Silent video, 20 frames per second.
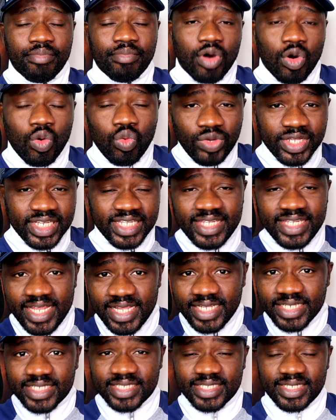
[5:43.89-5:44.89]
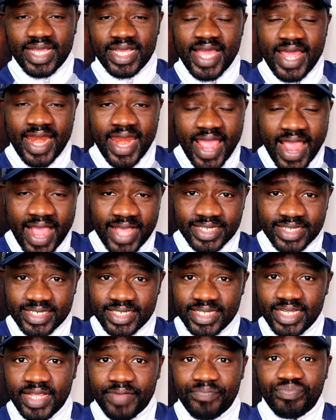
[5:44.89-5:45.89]
But with this
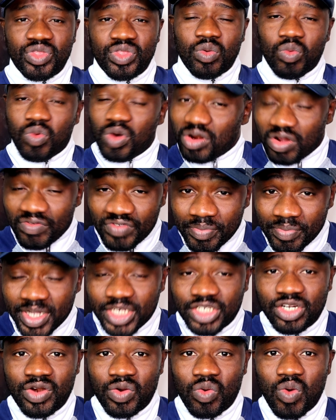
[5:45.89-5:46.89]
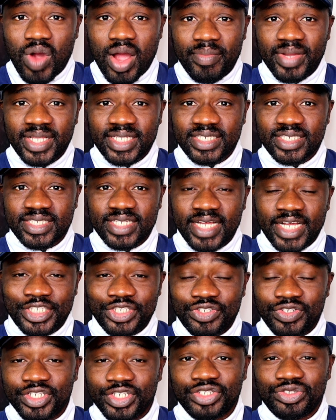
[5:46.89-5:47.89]
NSC, one of the major requirements is
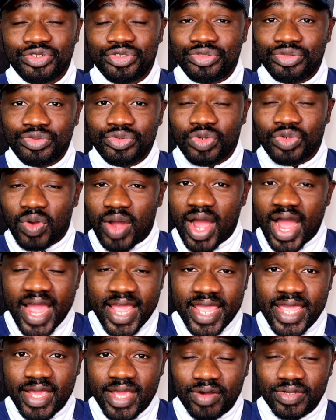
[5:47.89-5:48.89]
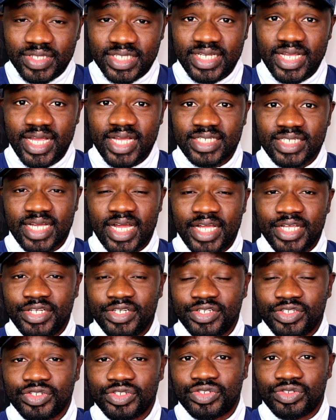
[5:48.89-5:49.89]
that you need to do IELTS and you
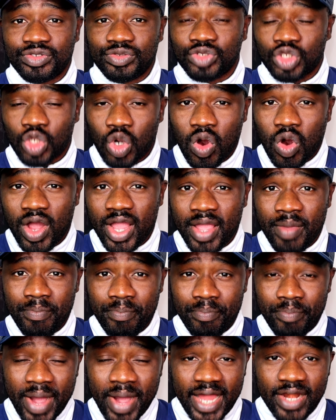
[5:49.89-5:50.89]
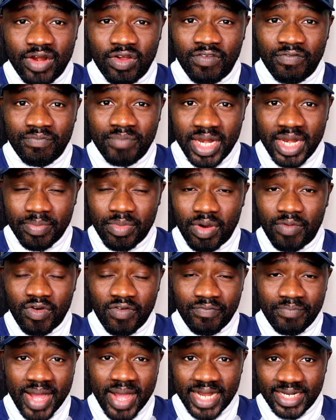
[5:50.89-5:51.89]
need to score a band of minimum
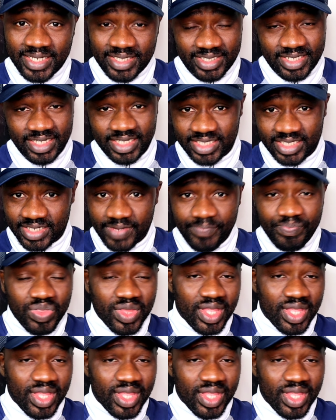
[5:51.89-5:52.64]
of band 6.